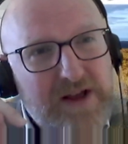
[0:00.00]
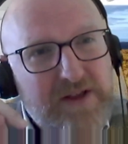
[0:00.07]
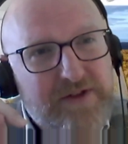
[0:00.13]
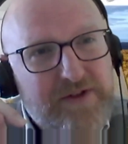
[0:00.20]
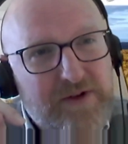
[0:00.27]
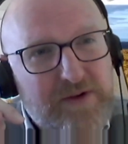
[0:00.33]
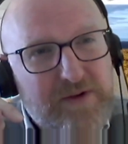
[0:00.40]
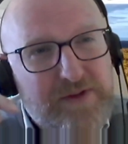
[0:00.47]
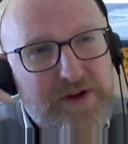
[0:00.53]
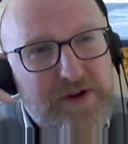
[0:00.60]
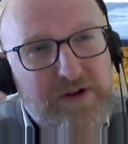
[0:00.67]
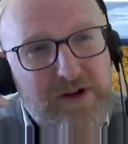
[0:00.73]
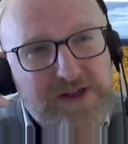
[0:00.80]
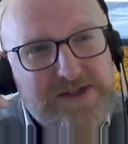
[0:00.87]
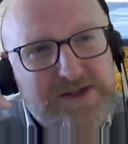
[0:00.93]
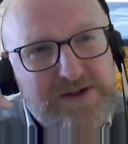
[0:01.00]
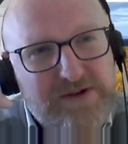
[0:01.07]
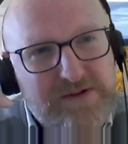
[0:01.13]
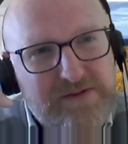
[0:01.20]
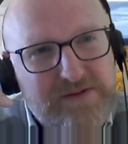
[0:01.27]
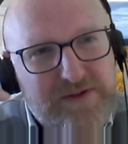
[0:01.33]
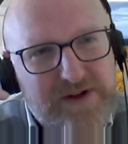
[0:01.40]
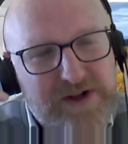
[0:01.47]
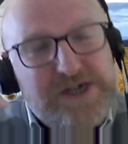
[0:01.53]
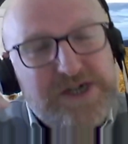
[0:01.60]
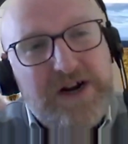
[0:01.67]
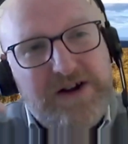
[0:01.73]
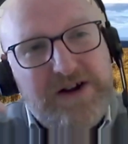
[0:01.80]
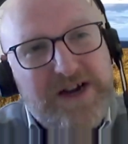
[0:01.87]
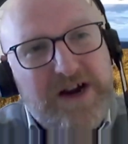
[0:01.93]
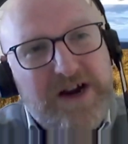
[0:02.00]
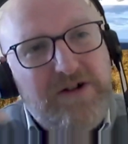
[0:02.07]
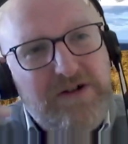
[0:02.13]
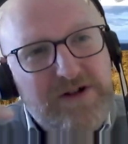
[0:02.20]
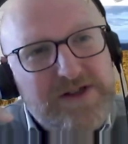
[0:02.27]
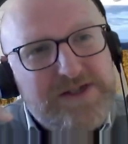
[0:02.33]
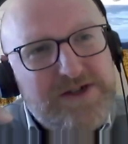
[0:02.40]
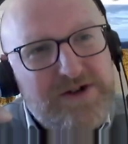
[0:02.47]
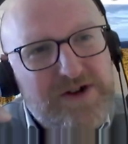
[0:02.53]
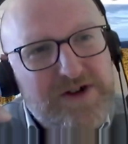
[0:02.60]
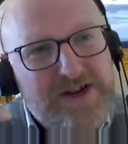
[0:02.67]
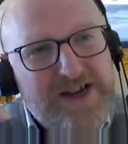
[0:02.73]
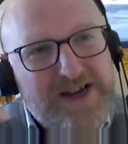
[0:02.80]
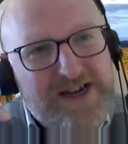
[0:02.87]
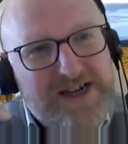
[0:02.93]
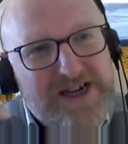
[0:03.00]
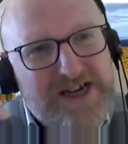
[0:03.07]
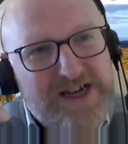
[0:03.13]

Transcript: So they're also, Fáilte Ireland are also looking at